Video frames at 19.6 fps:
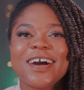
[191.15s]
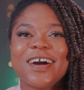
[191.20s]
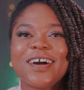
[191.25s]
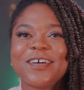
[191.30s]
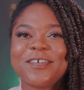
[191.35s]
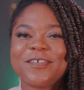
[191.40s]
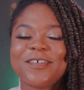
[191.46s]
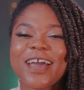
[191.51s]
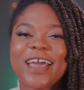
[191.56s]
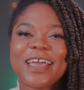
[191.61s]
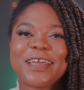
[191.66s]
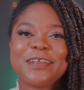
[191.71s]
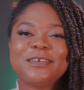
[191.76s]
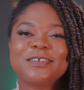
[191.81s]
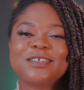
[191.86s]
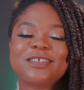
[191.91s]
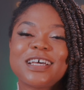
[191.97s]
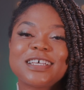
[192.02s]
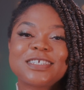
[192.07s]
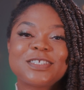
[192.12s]
All right.
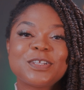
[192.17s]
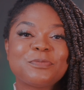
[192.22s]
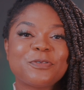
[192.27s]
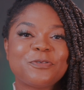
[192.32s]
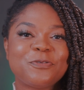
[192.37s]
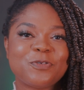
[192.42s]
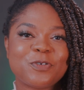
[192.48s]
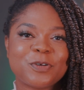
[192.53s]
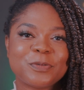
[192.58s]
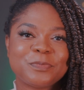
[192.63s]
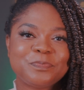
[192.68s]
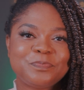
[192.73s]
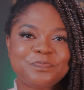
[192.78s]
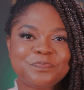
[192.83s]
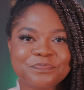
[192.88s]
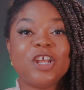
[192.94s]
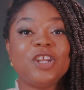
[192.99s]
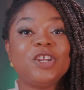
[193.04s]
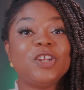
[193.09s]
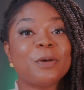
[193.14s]
So that's number 4.
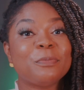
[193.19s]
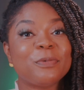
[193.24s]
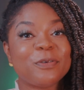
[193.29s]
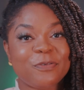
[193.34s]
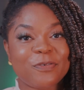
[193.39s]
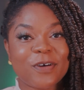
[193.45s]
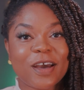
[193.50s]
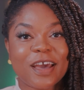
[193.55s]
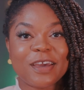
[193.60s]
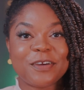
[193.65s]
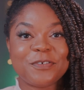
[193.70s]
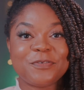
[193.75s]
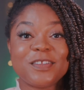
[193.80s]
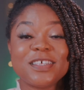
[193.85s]
Number 5,